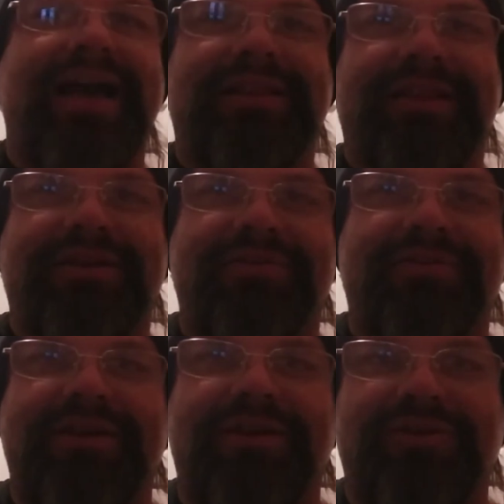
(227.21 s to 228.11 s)
he
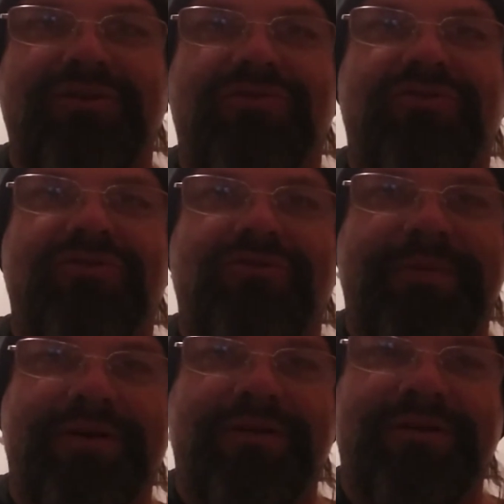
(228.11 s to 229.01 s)
came up
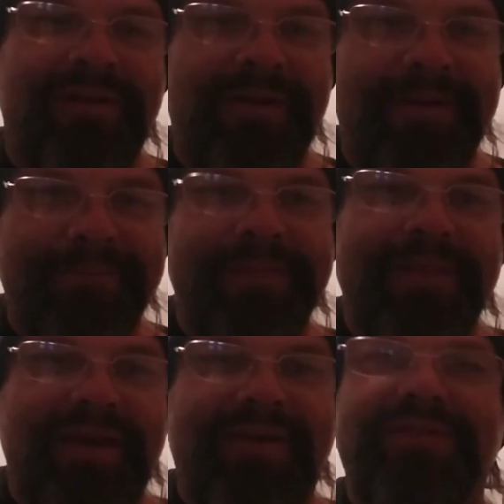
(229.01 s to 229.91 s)
also, but I'll
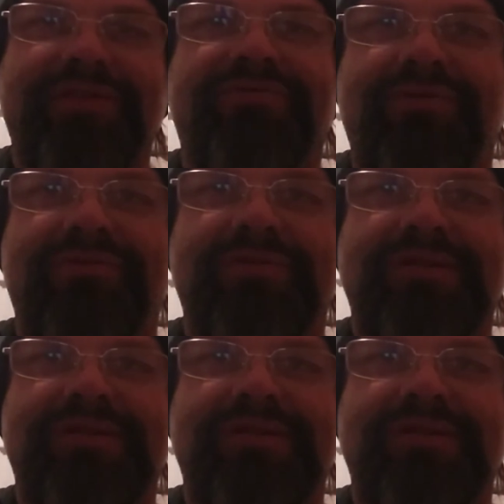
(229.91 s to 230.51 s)
get to him in a little